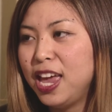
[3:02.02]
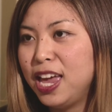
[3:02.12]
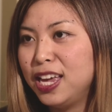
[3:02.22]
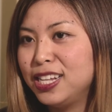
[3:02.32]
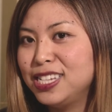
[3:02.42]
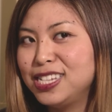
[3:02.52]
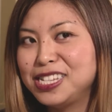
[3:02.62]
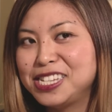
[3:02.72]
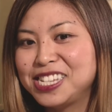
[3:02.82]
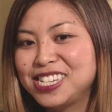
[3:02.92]

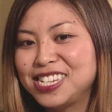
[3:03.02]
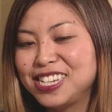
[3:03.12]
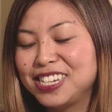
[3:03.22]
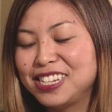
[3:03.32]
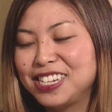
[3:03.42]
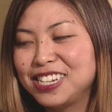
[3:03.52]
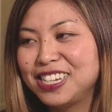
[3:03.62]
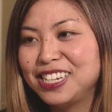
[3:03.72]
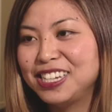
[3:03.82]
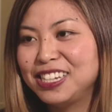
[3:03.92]
and
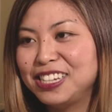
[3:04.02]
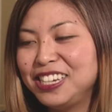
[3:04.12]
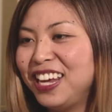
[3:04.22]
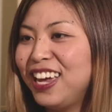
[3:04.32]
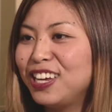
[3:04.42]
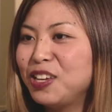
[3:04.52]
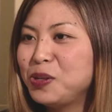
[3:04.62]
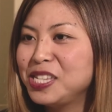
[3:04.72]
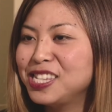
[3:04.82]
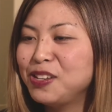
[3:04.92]
yeah, it
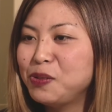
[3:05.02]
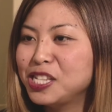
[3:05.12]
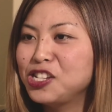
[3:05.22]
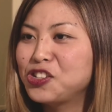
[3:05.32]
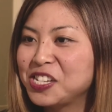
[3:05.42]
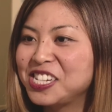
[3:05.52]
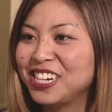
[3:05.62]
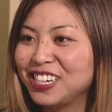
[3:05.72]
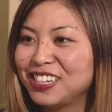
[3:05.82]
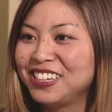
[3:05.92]
was it was
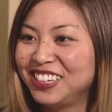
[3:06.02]
interesting.